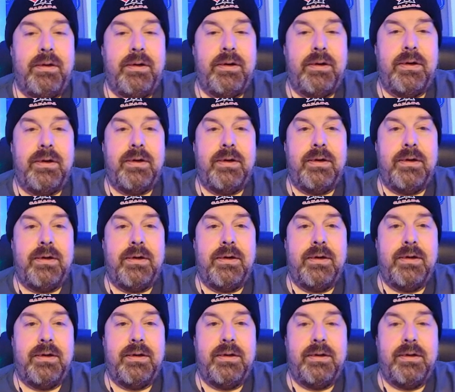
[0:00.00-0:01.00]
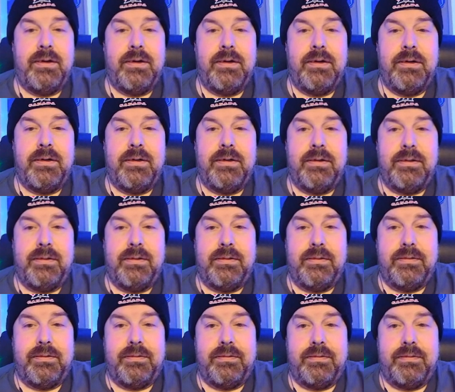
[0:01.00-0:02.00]

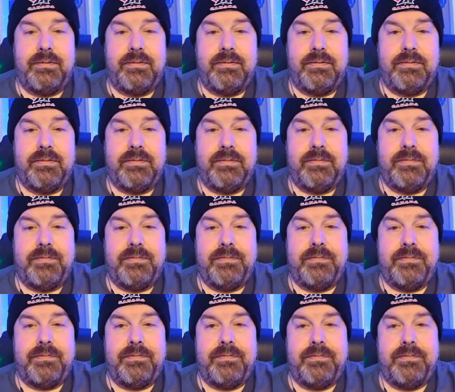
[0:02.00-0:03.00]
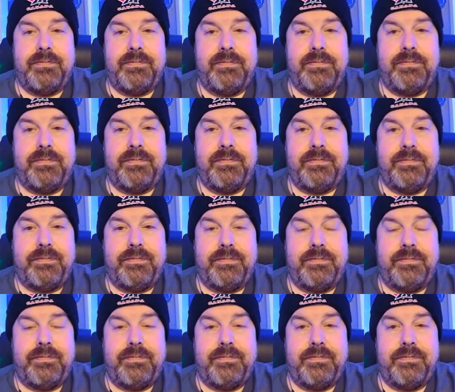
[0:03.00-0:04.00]

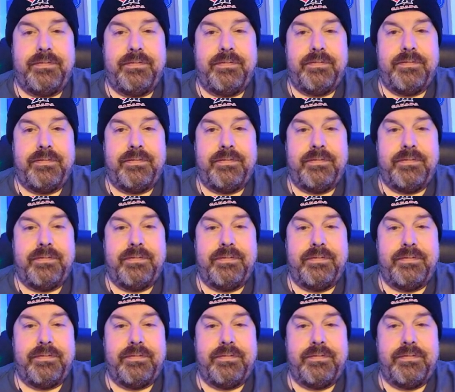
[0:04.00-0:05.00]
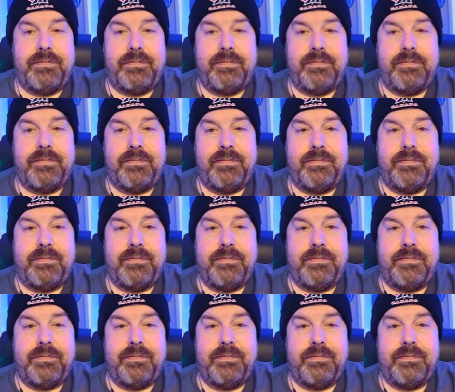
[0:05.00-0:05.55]
This person isn't speaking.